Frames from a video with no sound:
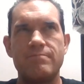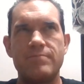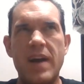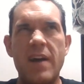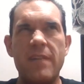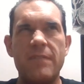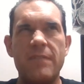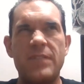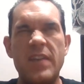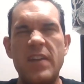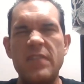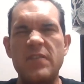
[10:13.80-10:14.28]

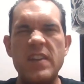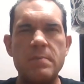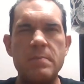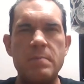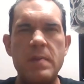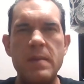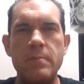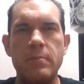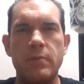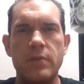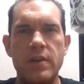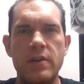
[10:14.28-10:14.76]
about 50
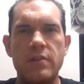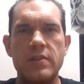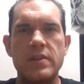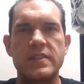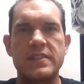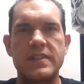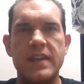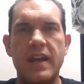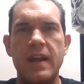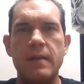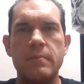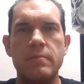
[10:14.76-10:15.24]
people there
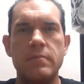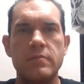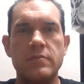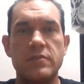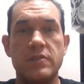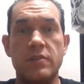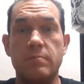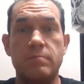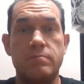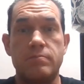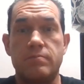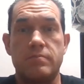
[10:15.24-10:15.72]
this time.
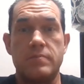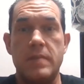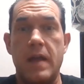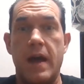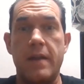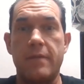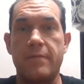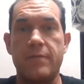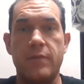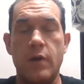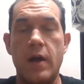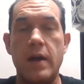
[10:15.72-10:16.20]
So
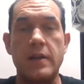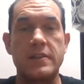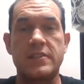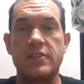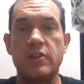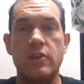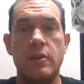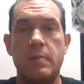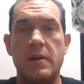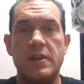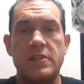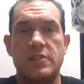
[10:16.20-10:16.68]
not a full house.
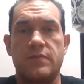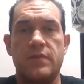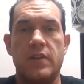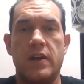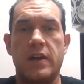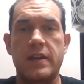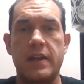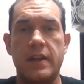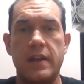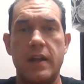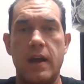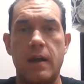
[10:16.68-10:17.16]
Still a bunch of
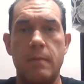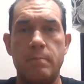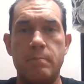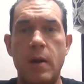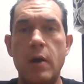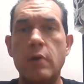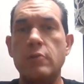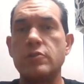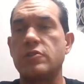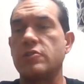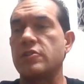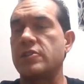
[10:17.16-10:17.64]
fucking uh,
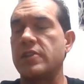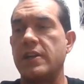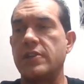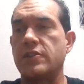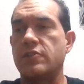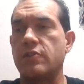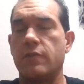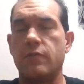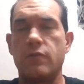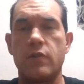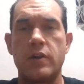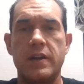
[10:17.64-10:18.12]
poser
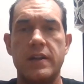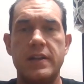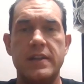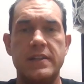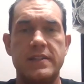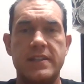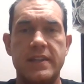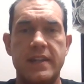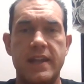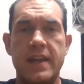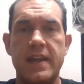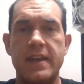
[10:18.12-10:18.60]
central of what it
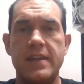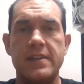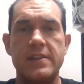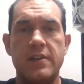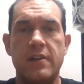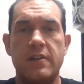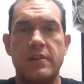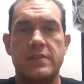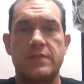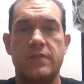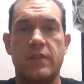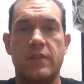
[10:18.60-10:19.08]
is today.
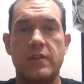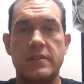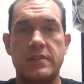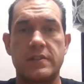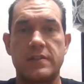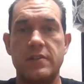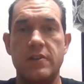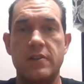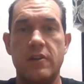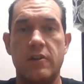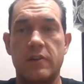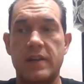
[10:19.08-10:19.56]
You know, as far
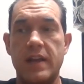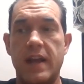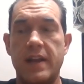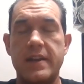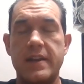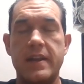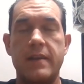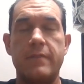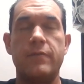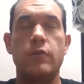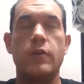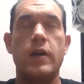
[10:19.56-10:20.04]
as you know,
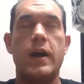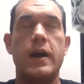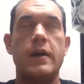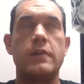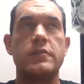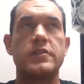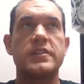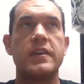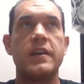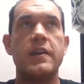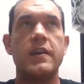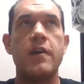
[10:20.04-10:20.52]
goddamn full
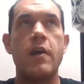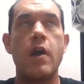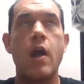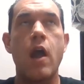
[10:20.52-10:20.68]
house.